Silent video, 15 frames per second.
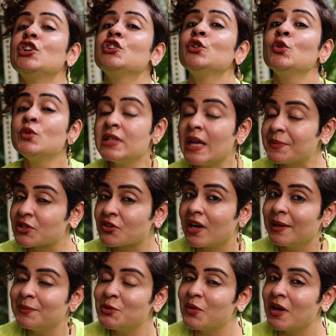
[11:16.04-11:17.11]
Do
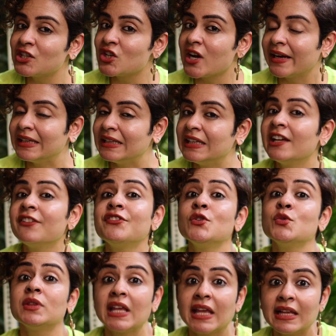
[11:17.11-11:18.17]
subscribe to our channel if you
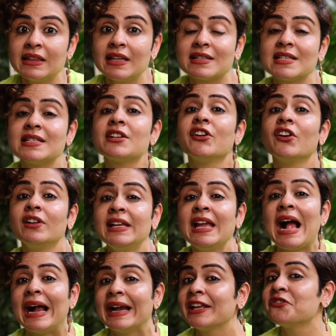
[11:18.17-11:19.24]
think this is really
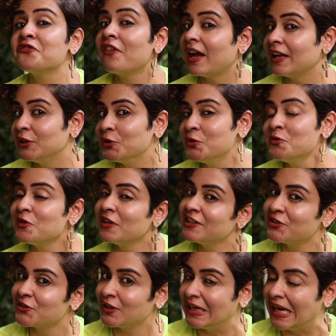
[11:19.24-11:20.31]
adding value in
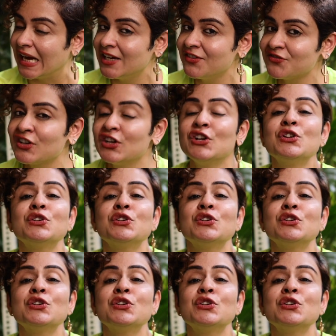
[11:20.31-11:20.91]
your life.